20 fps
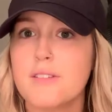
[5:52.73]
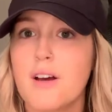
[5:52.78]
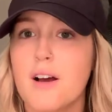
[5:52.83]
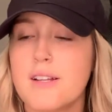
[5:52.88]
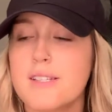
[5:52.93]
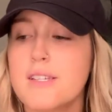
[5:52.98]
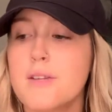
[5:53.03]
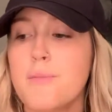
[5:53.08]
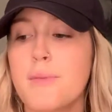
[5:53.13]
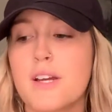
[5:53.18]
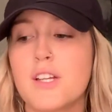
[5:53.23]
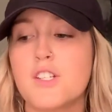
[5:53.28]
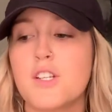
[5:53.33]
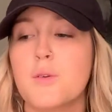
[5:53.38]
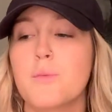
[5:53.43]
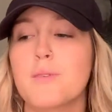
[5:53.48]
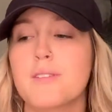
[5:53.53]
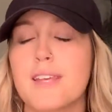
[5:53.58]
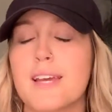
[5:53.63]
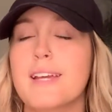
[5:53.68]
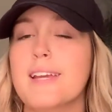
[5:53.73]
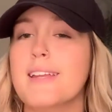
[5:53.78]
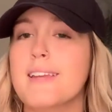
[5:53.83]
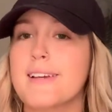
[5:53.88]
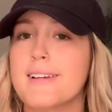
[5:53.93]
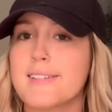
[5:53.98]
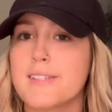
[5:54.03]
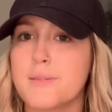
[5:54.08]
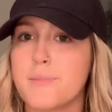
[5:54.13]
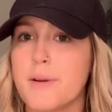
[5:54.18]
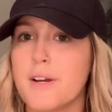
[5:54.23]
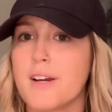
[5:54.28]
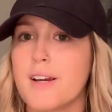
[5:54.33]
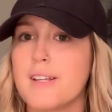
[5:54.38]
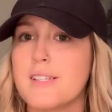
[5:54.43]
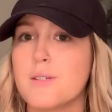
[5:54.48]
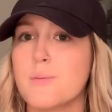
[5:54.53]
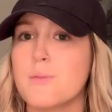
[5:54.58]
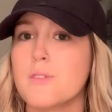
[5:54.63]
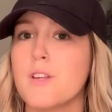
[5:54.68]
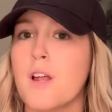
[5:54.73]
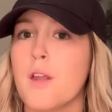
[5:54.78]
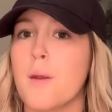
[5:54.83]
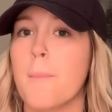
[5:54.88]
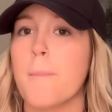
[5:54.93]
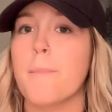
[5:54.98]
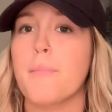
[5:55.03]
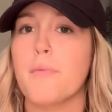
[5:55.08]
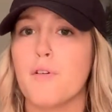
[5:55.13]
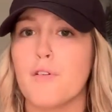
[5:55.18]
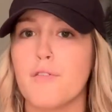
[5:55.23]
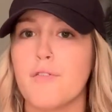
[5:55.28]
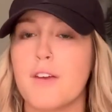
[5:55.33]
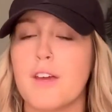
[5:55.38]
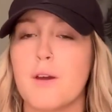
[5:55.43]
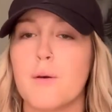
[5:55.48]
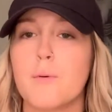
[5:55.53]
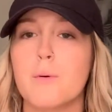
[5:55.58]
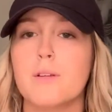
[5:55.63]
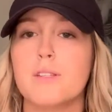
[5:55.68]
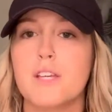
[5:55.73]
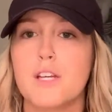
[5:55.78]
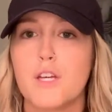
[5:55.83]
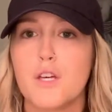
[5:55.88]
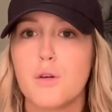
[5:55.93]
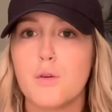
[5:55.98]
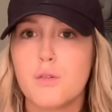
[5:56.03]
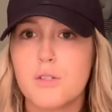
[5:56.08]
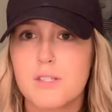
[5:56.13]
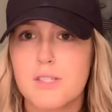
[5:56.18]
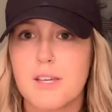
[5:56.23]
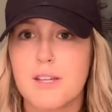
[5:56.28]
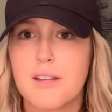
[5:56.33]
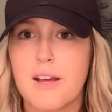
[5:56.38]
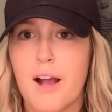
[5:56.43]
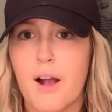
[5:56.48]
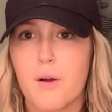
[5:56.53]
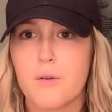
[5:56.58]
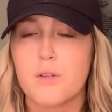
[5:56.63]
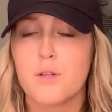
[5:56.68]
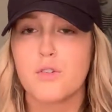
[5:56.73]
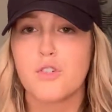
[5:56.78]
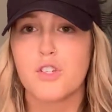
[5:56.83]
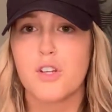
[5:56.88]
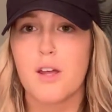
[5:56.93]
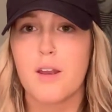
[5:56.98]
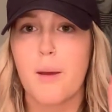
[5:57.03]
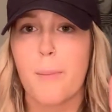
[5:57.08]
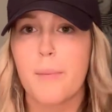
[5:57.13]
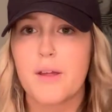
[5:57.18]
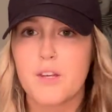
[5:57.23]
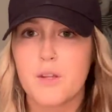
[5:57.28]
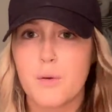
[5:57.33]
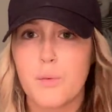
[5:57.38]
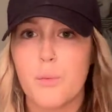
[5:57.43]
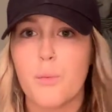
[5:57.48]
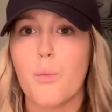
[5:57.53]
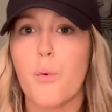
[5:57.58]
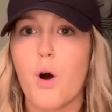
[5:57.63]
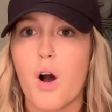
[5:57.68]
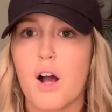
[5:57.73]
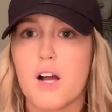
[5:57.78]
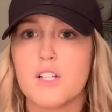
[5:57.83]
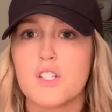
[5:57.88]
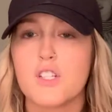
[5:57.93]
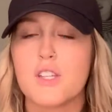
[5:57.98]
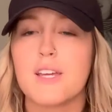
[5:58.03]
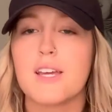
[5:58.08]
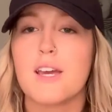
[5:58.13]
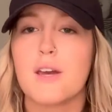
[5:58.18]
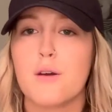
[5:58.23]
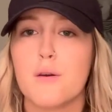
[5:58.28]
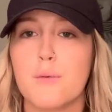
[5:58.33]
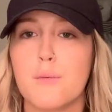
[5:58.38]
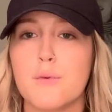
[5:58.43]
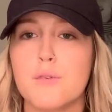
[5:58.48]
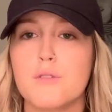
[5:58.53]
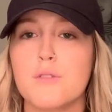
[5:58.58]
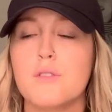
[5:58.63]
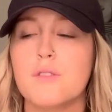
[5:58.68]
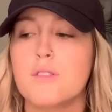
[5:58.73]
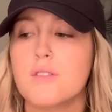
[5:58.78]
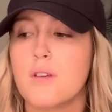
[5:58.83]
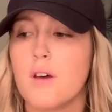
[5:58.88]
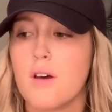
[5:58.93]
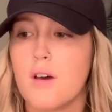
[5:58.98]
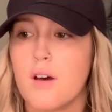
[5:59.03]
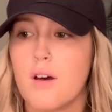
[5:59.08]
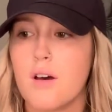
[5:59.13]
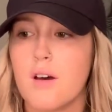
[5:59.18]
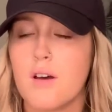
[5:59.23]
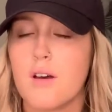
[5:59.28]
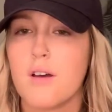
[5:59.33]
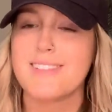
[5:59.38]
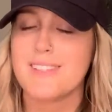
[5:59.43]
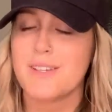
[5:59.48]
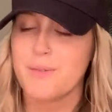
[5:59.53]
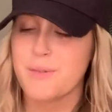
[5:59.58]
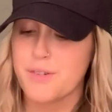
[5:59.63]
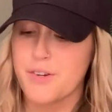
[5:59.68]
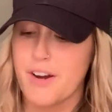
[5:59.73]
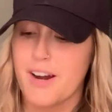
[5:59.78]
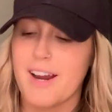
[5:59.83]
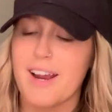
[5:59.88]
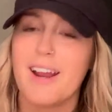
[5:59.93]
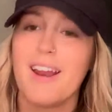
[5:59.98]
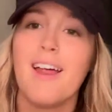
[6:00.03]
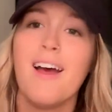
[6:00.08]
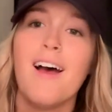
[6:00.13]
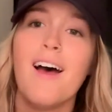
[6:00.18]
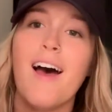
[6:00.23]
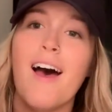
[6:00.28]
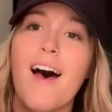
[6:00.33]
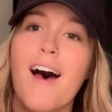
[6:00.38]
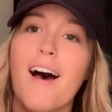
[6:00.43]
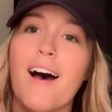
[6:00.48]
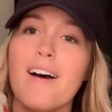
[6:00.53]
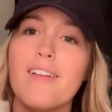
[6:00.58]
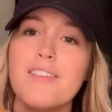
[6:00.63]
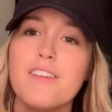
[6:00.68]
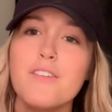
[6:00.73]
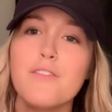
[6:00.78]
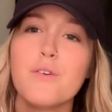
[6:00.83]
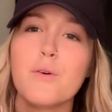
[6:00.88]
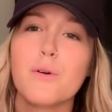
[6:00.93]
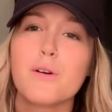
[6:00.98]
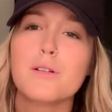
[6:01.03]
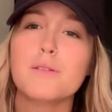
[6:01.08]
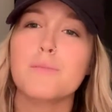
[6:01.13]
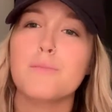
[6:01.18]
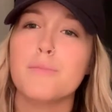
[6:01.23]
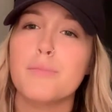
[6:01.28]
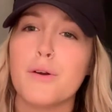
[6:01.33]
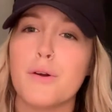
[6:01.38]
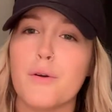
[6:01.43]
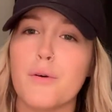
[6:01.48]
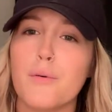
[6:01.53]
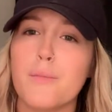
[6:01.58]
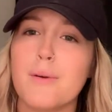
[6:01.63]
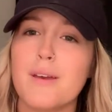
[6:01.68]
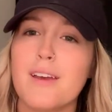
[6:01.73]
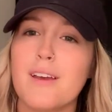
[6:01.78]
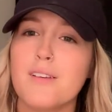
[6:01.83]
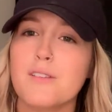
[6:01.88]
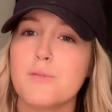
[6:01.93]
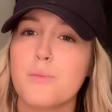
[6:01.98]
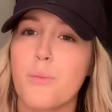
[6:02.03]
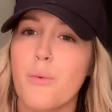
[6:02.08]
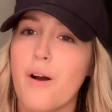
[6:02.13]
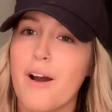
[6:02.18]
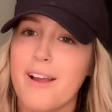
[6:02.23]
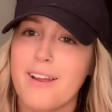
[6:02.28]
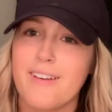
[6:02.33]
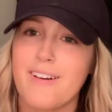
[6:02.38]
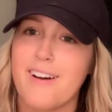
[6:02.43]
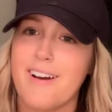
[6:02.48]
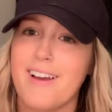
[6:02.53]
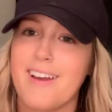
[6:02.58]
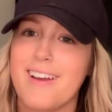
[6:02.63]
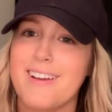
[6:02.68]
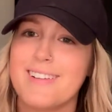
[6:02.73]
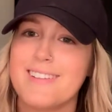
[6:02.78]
Haunted Mansion was like an experience. It was not a movie. It was like you sit down, you shut up, and you watch. Like, it was great. And then of course Boo, because why not?